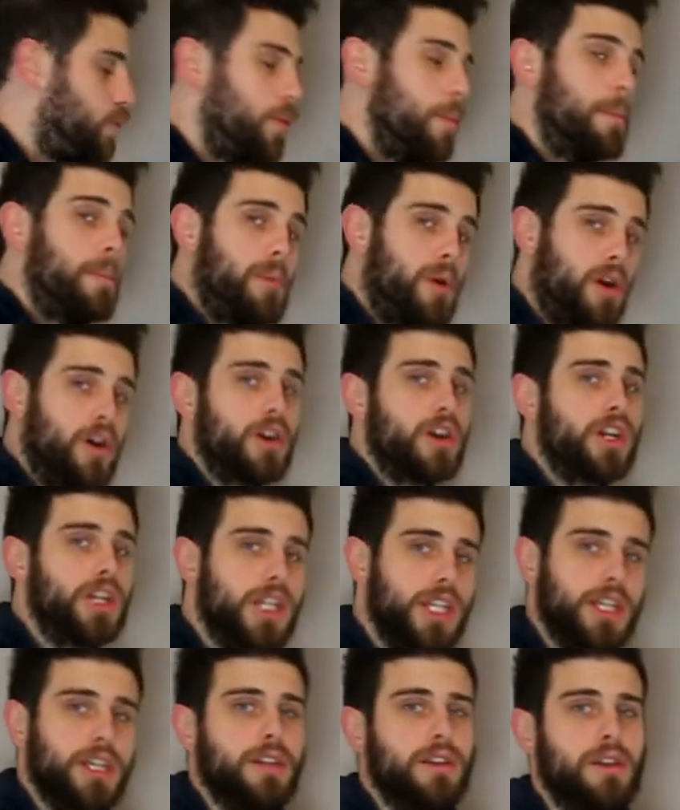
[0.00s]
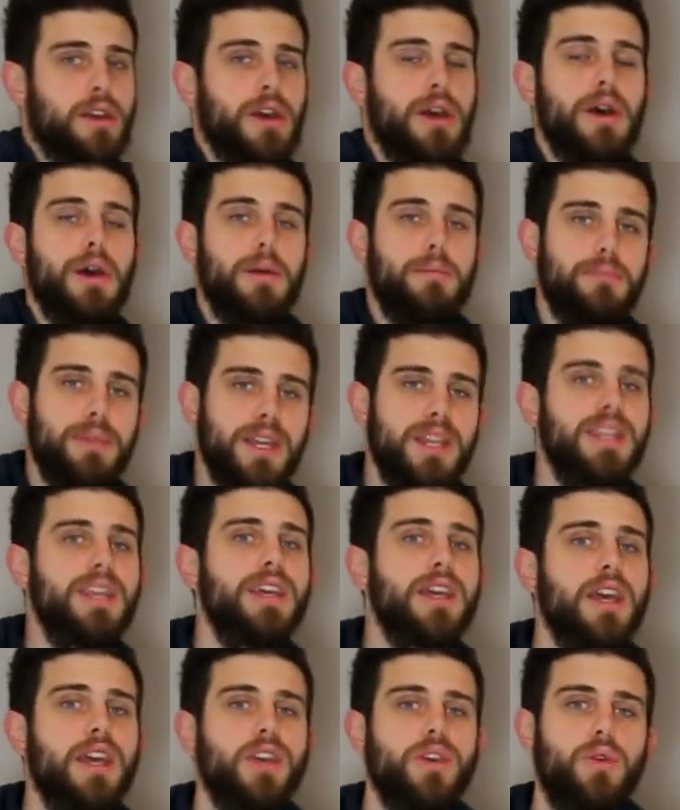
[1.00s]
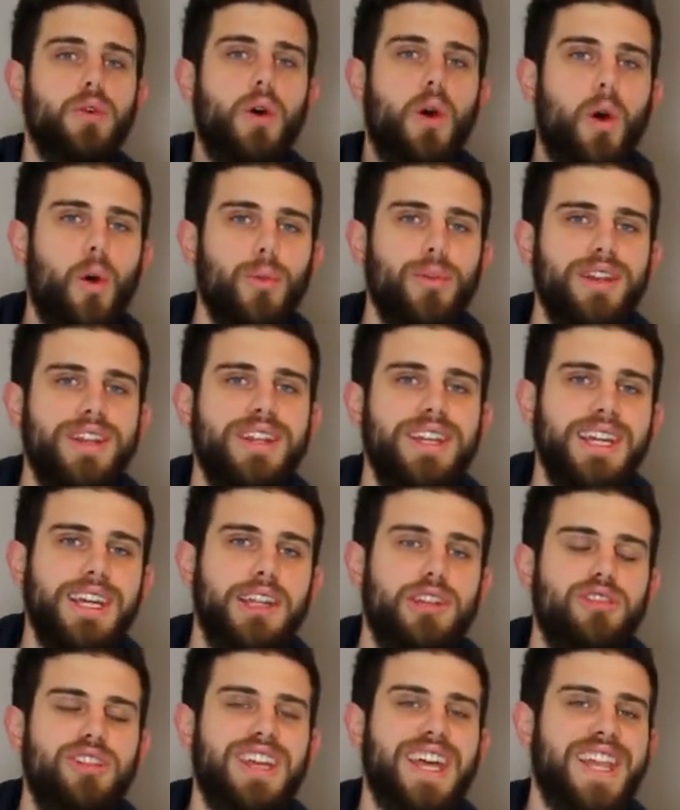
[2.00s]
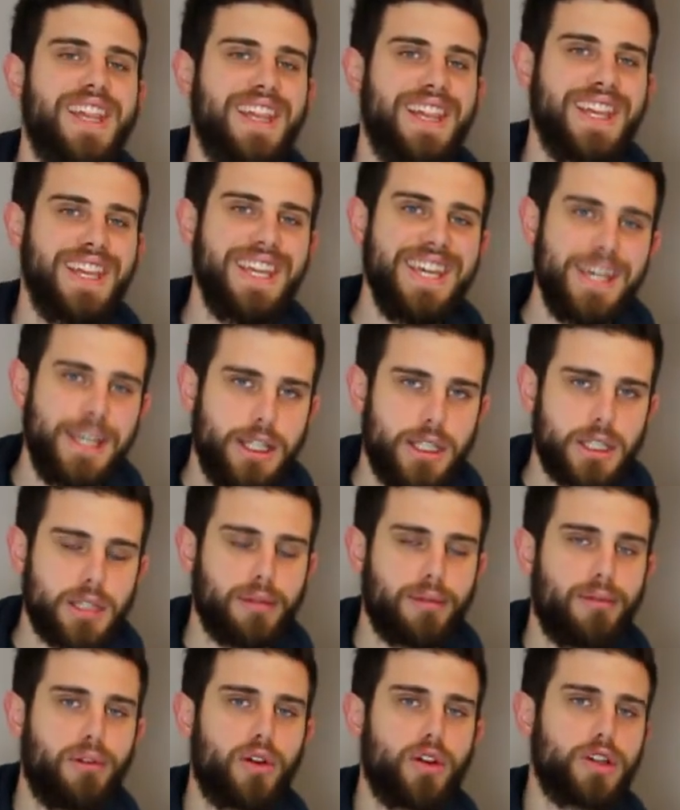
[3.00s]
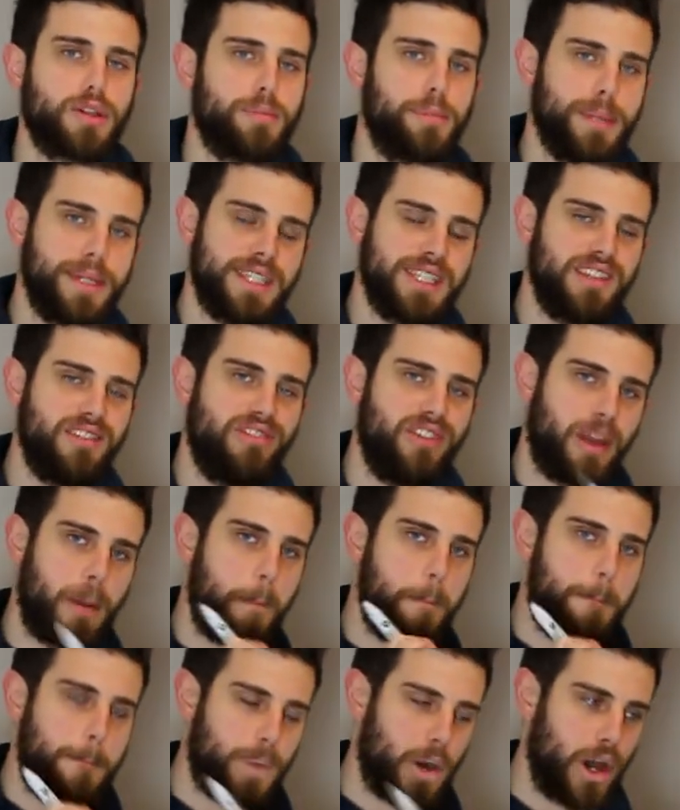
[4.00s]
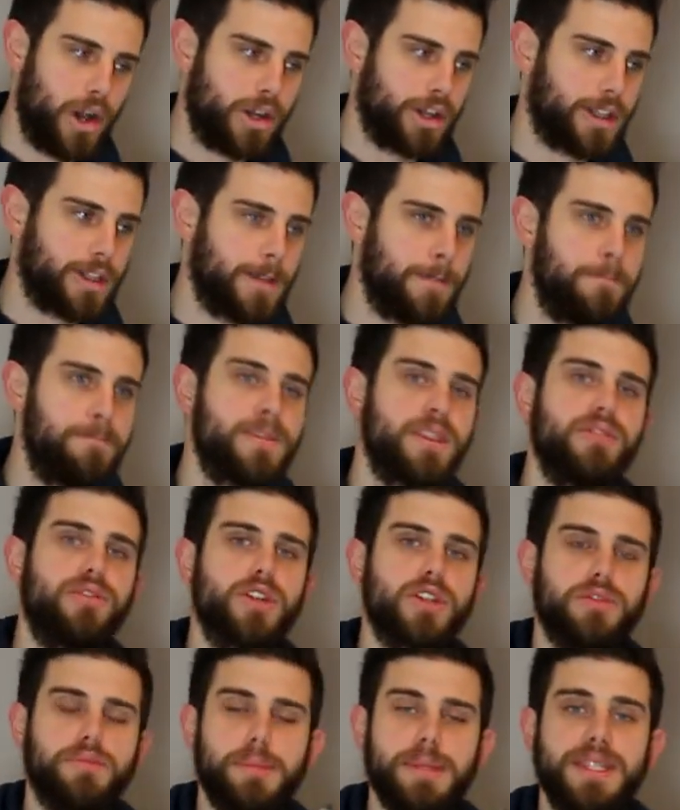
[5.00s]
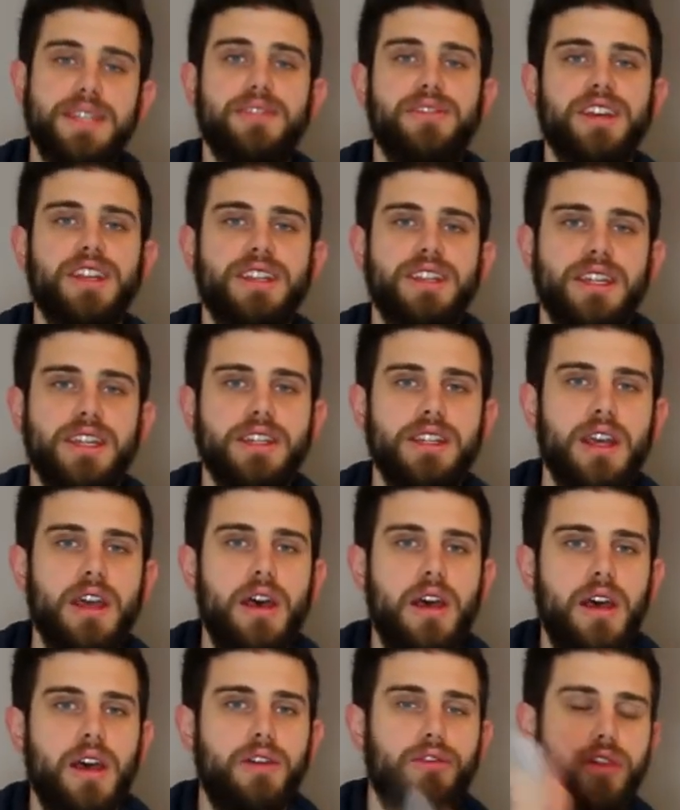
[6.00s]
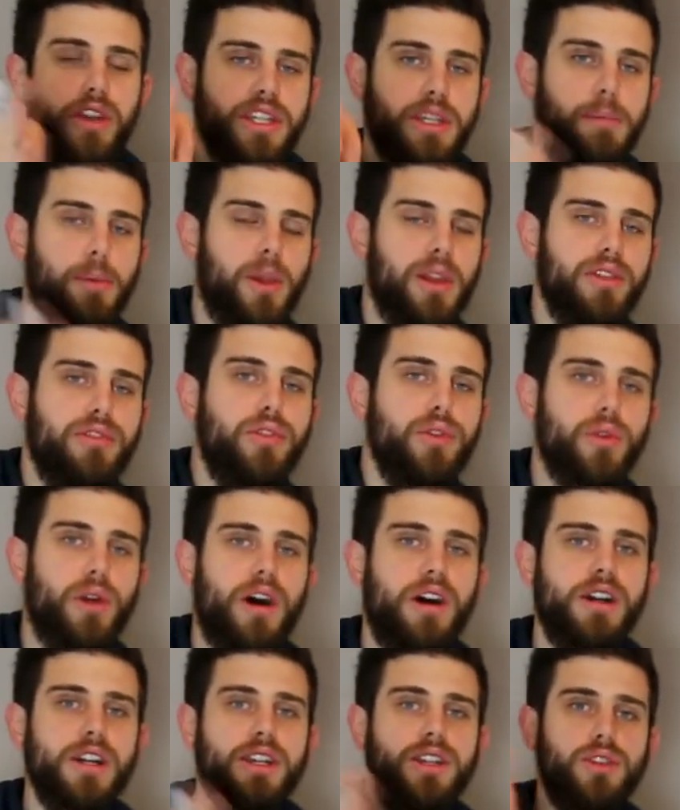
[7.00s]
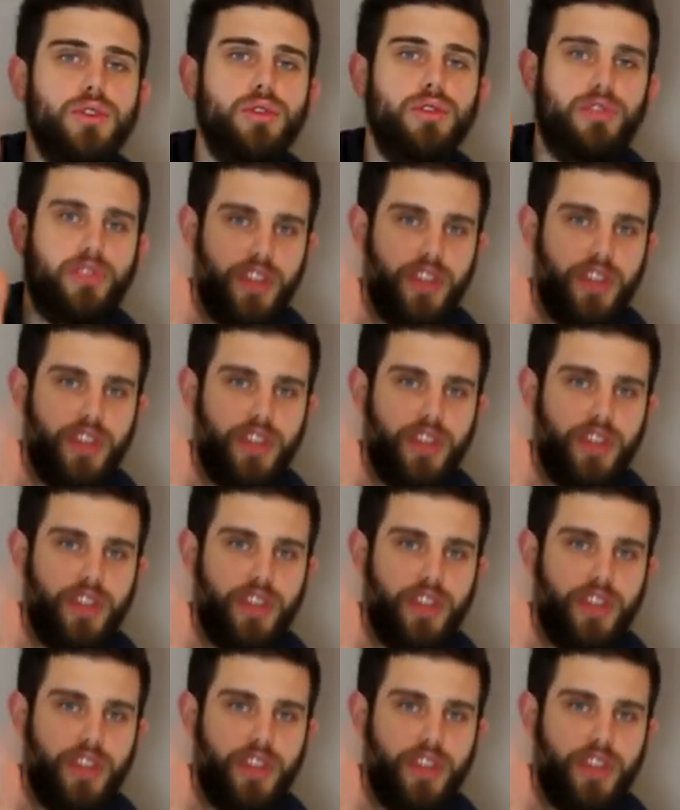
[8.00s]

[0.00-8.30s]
do marketing. Meaning you only need to get leads for a specific product, for a specific niche. For example, if you are into